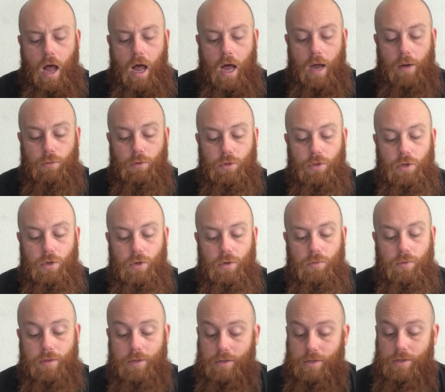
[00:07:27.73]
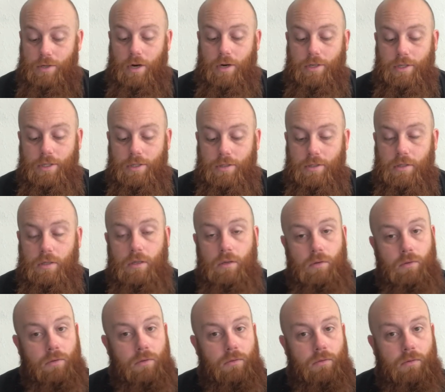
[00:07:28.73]
I would go with a sergeant.
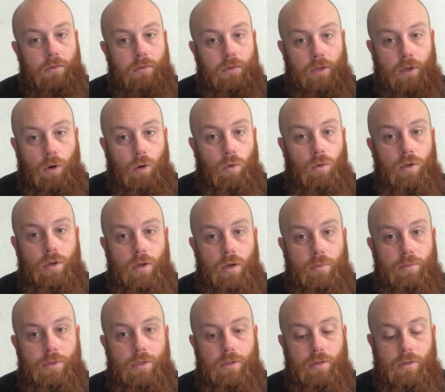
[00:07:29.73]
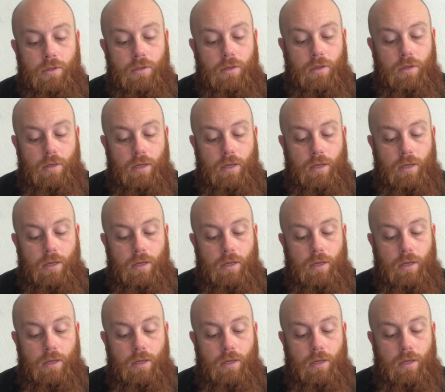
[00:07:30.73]
The only option